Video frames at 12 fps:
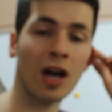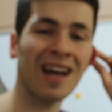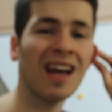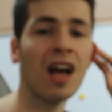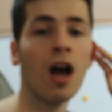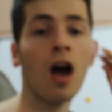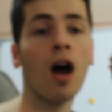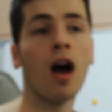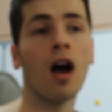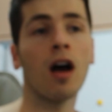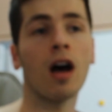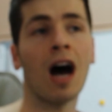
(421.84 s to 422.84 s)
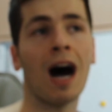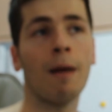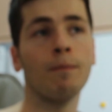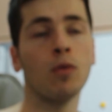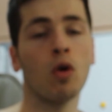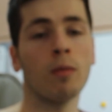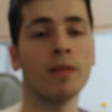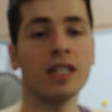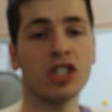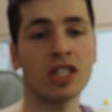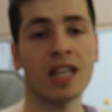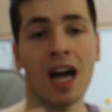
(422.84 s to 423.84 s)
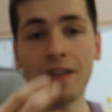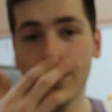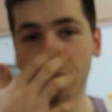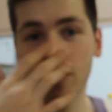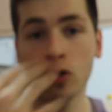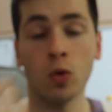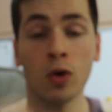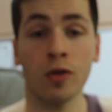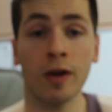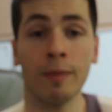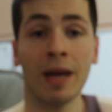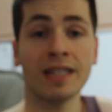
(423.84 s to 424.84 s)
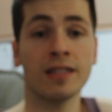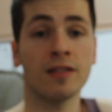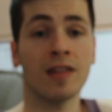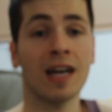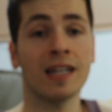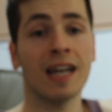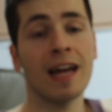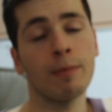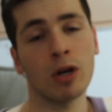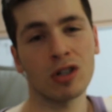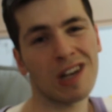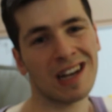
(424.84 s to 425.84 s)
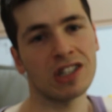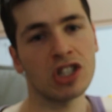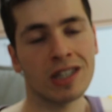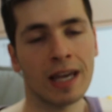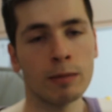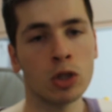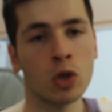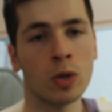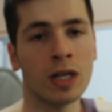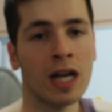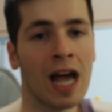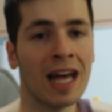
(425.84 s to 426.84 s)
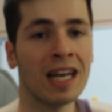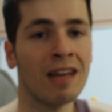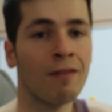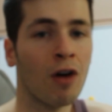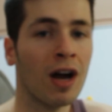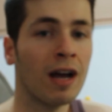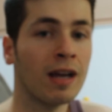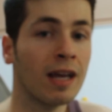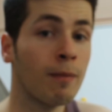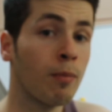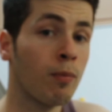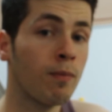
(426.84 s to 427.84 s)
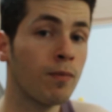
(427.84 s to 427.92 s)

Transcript: I um, normally just have two or three pieces of that a day, because I can just keep chewing it, and if I get